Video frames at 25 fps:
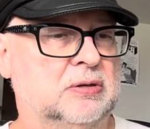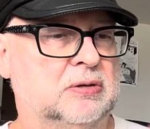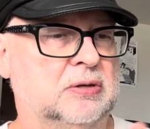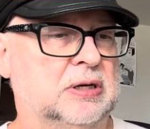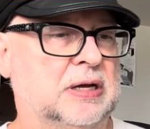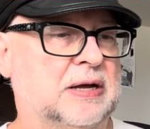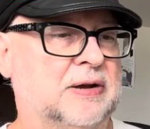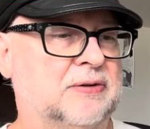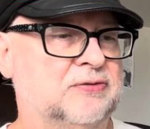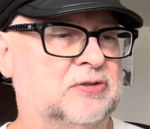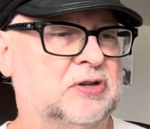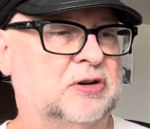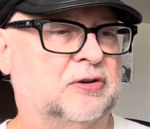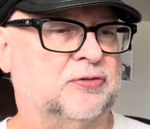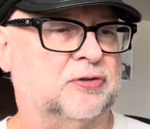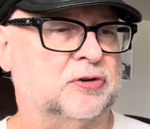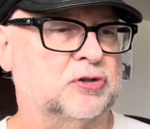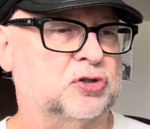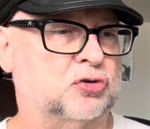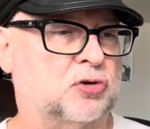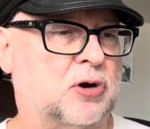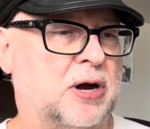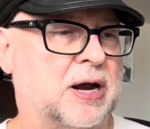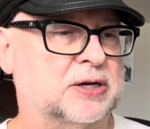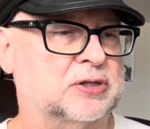have different
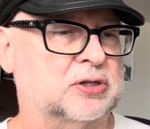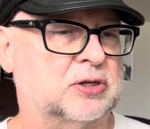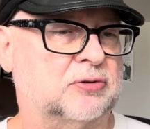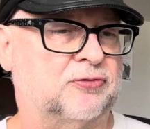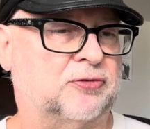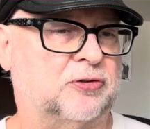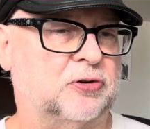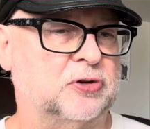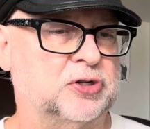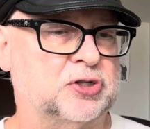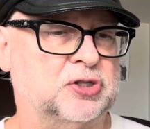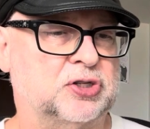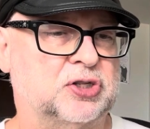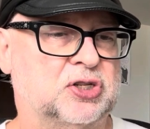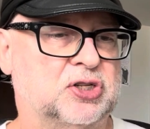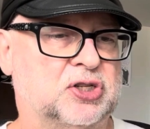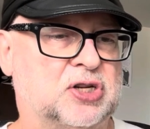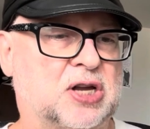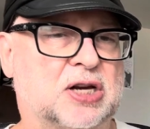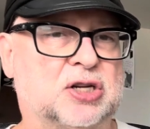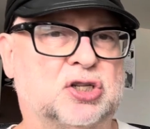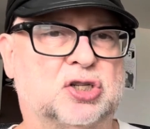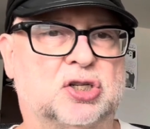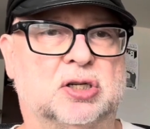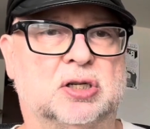tracks. The first
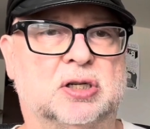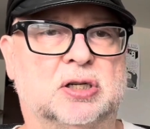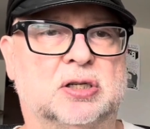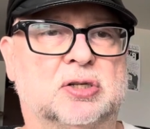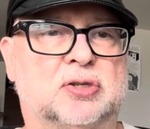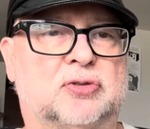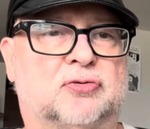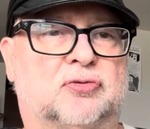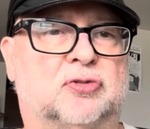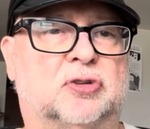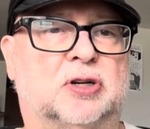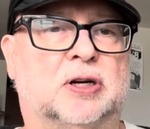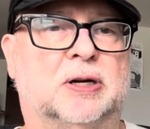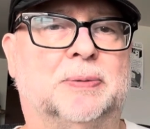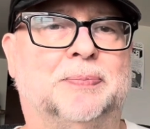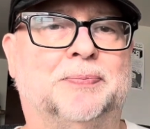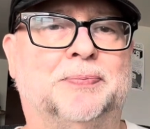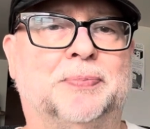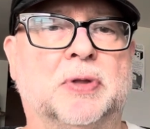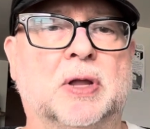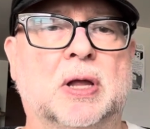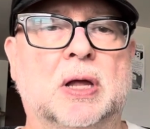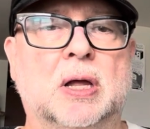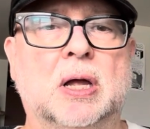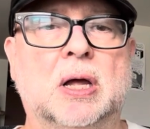session is
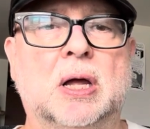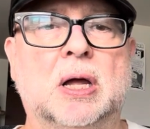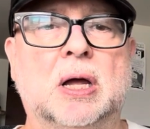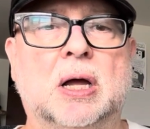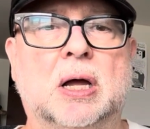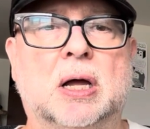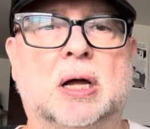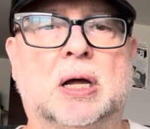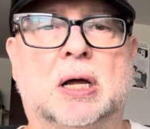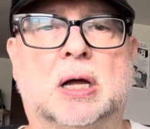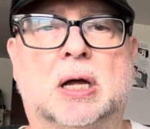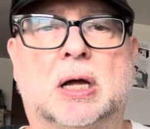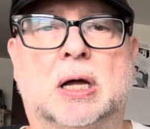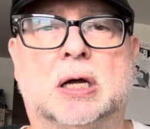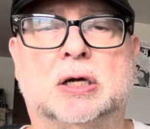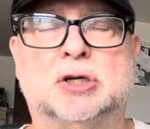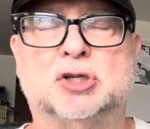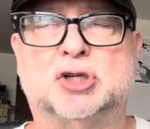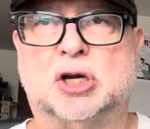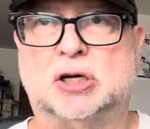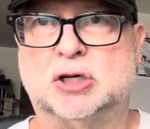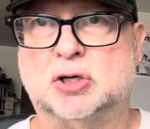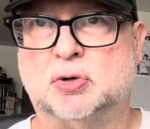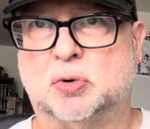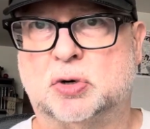from
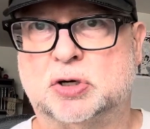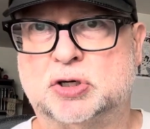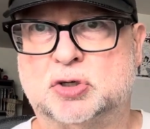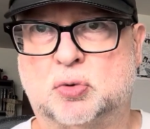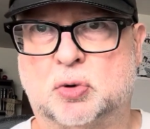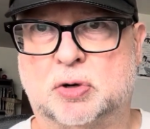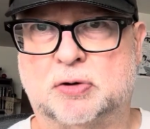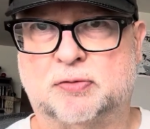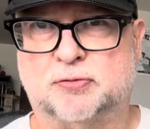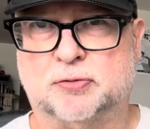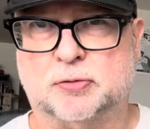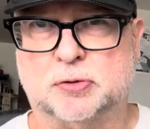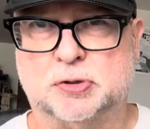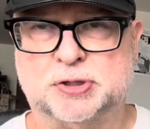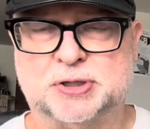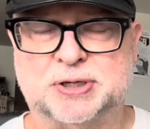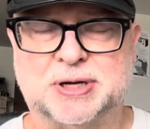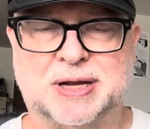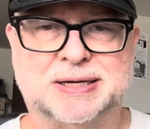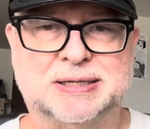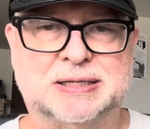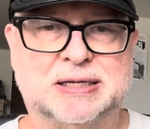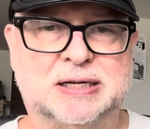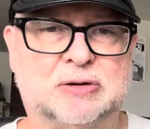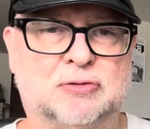January 21st,
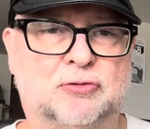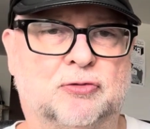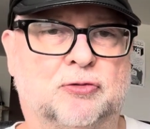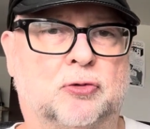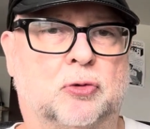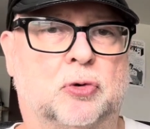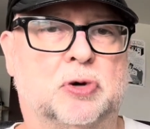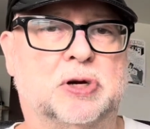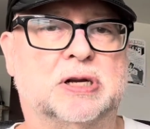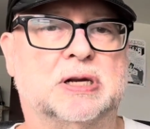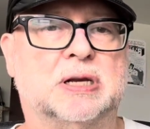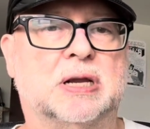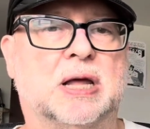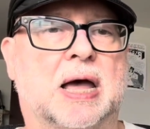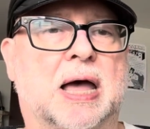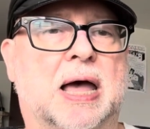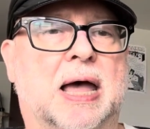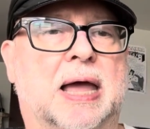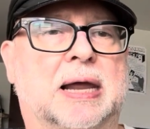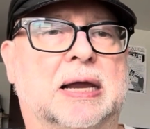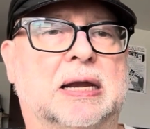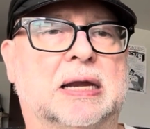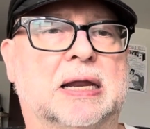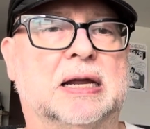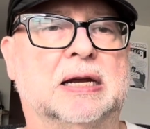
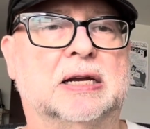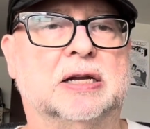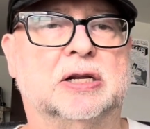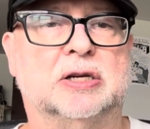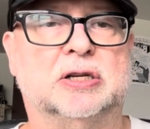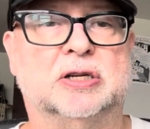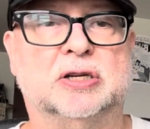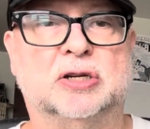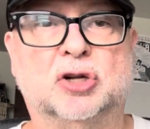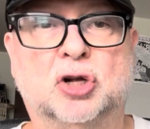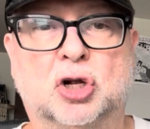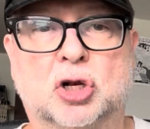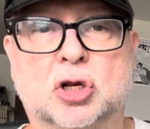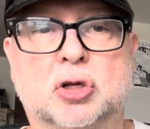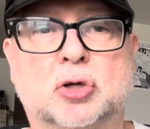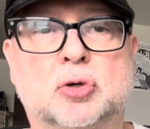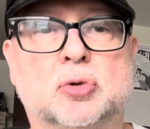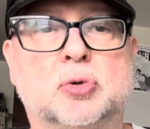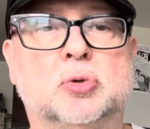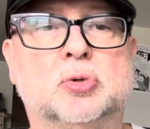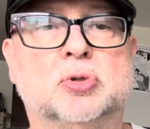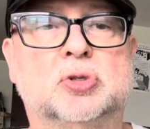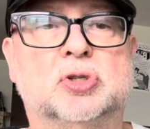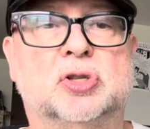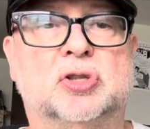1949, and it
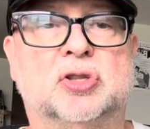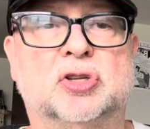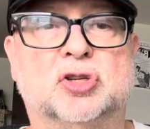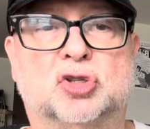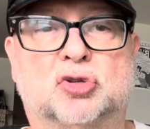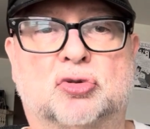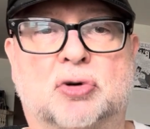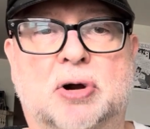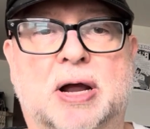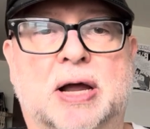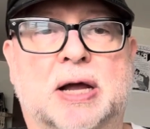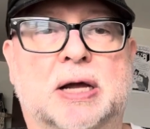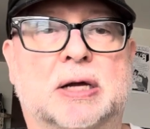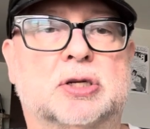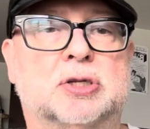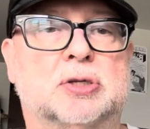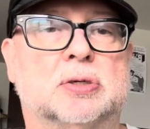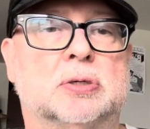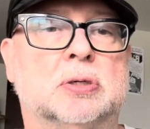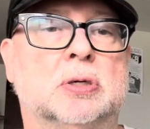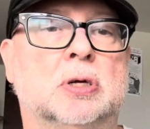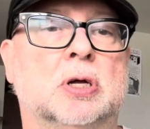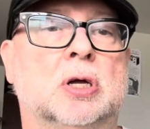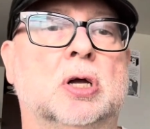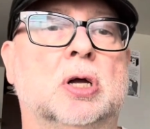includes the tracks
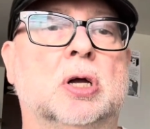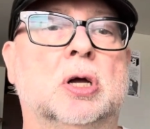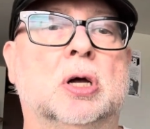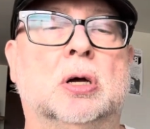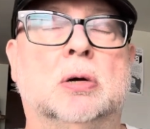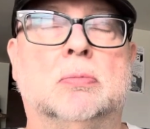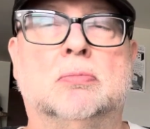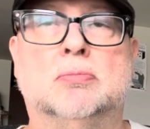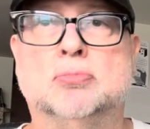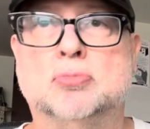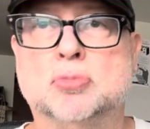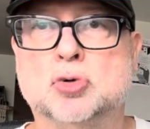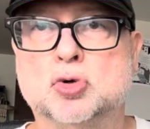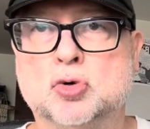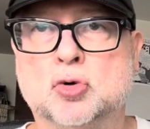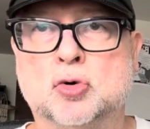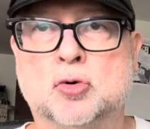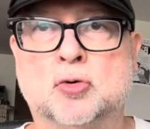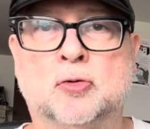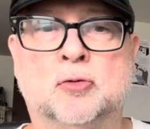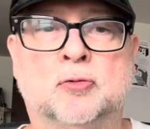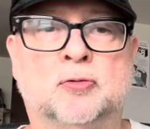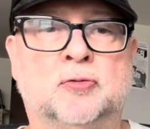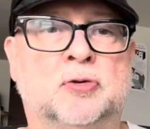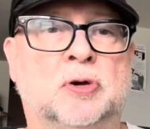
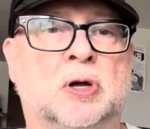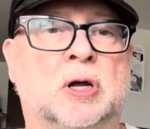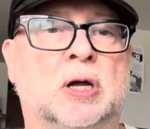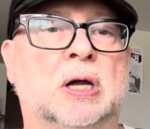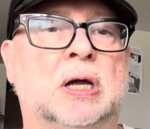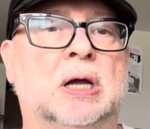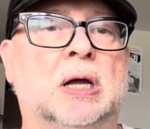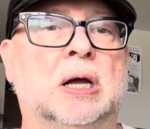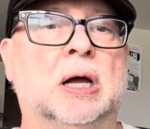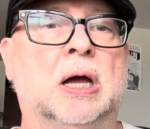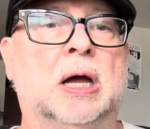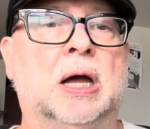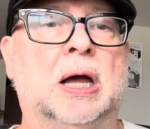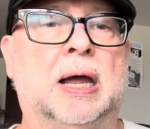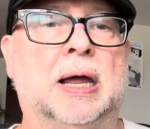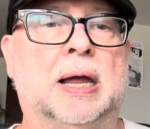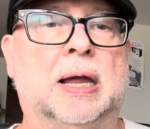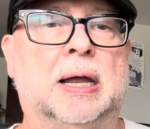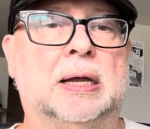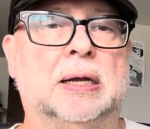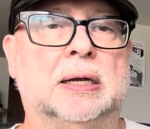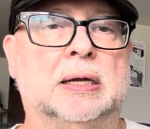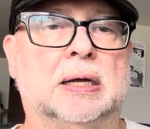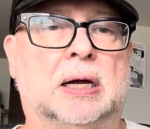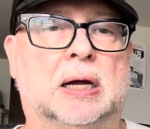Move,
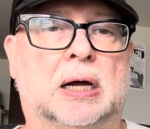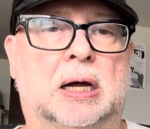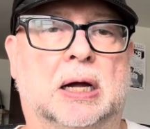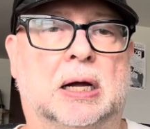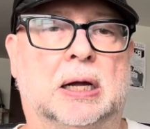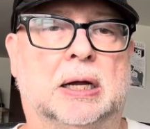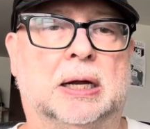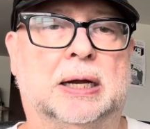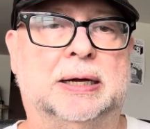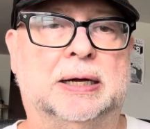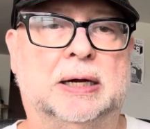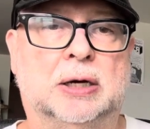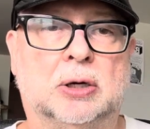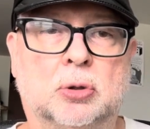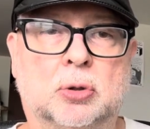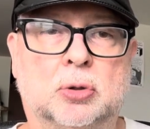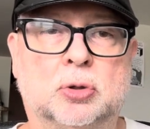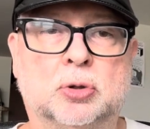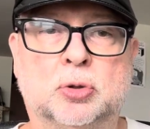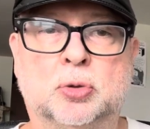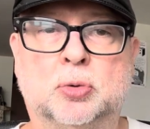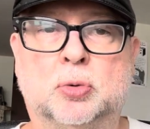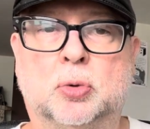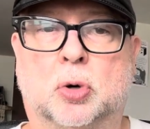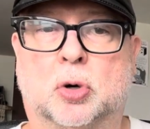
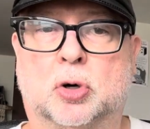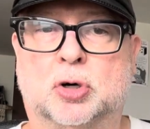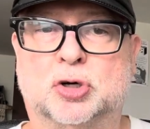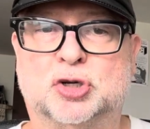Heru or